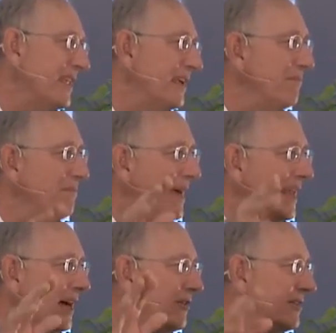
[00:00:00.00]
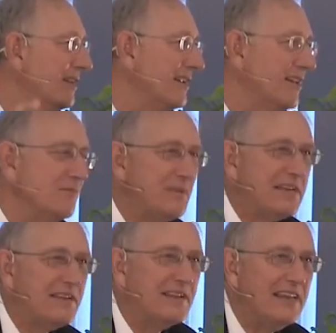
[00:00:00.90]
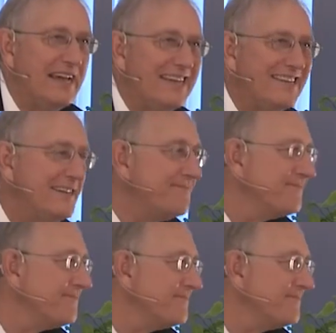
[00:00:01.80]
He mellowed a little bit later,